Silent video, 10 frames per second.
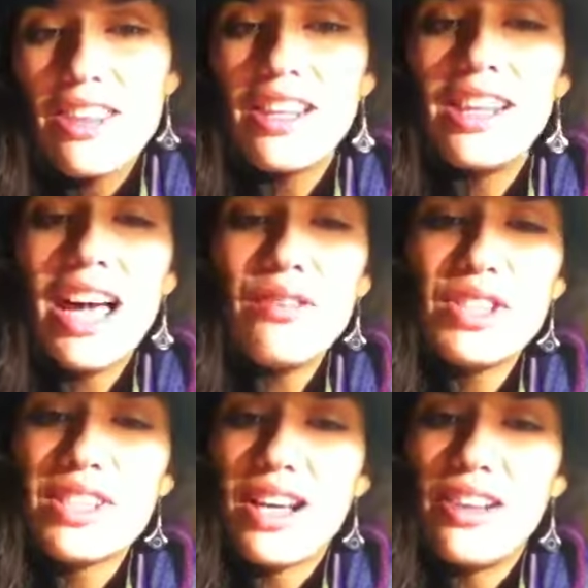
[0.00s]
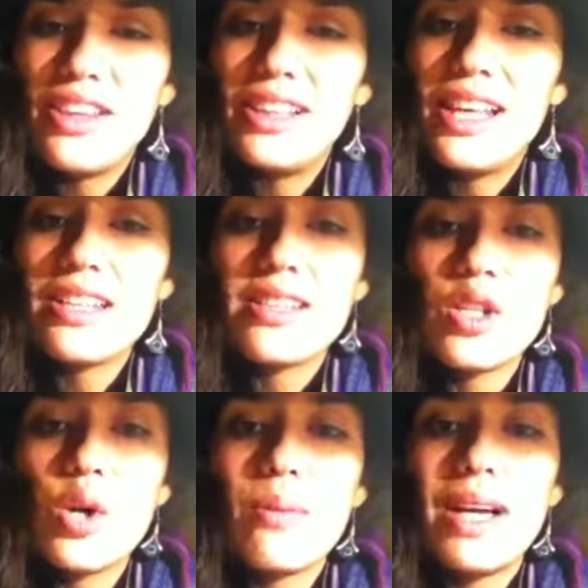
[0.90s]
The lifestyle they led as
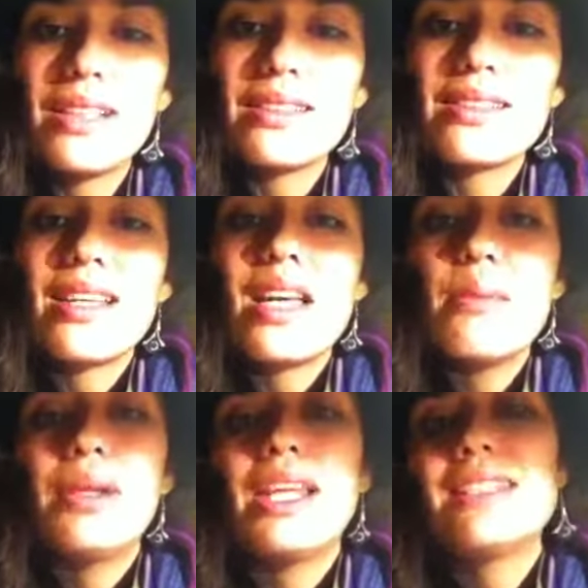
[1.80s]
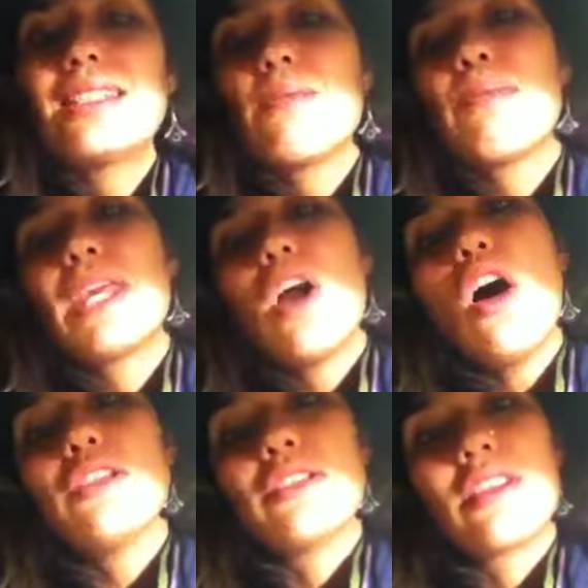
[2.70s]
nomads placed them
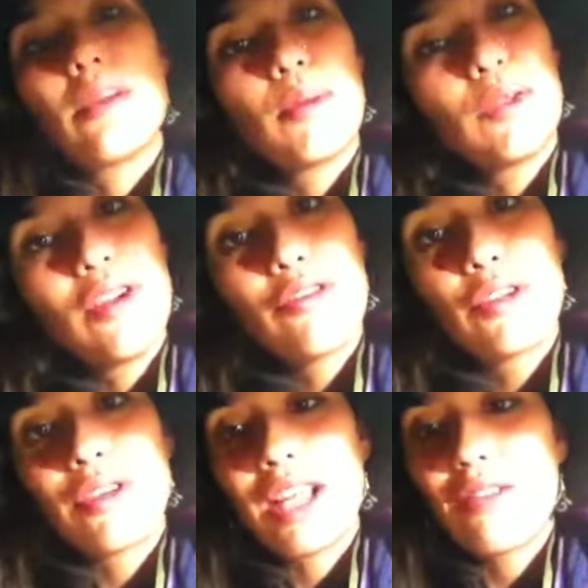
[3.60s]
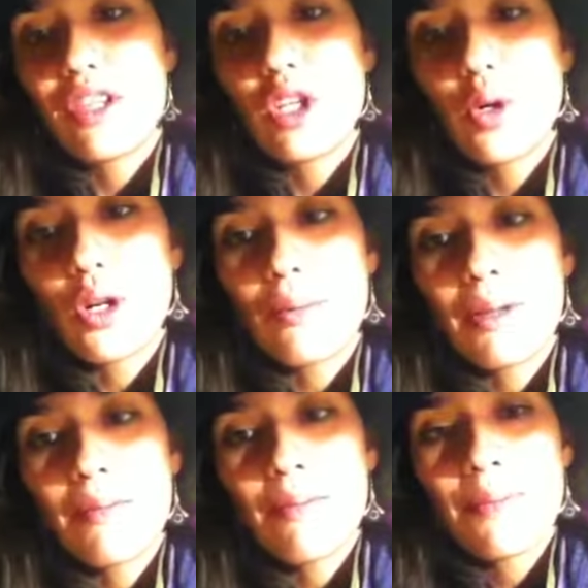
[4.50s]
beyond the periphery of the
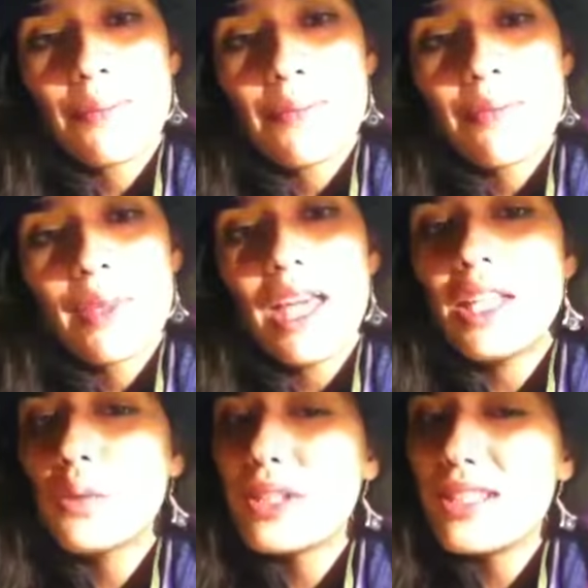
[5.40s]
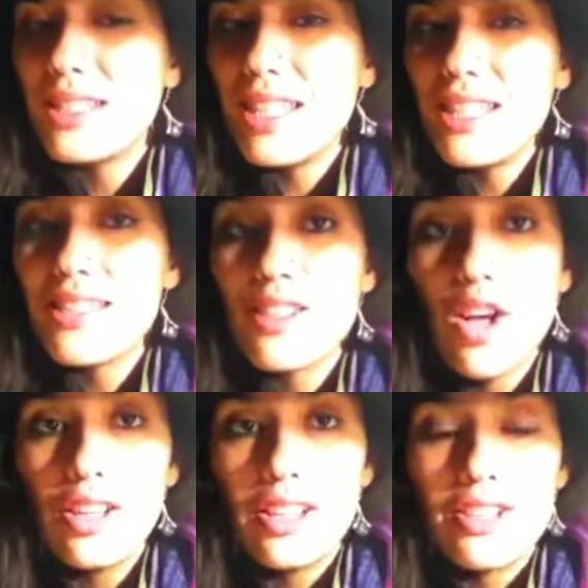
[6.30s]
norm, and it was T's
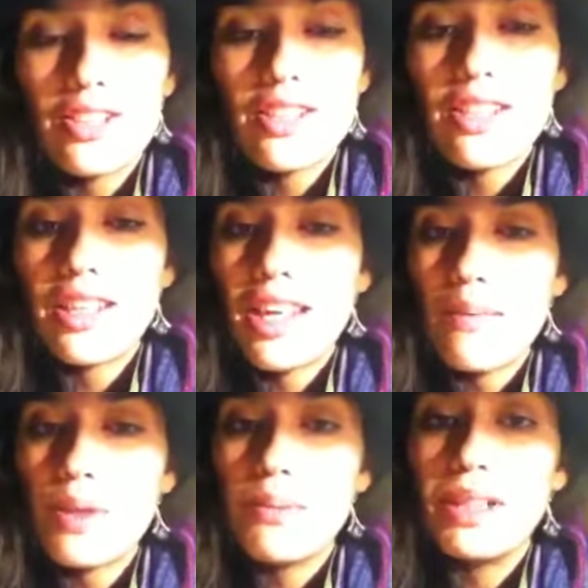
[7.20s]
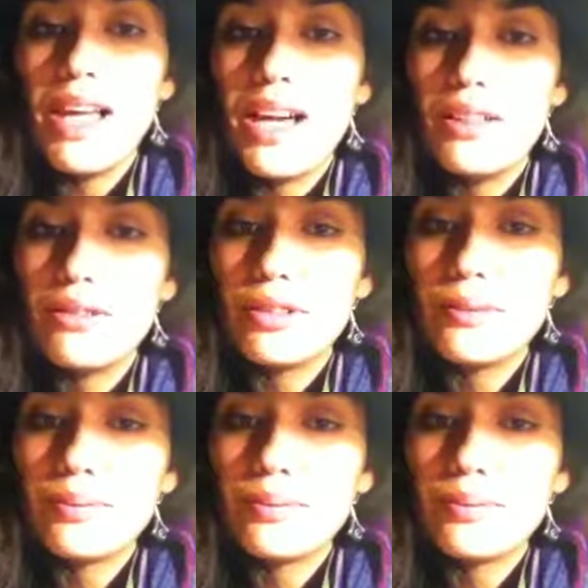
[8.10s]
knowledge that kept them alive.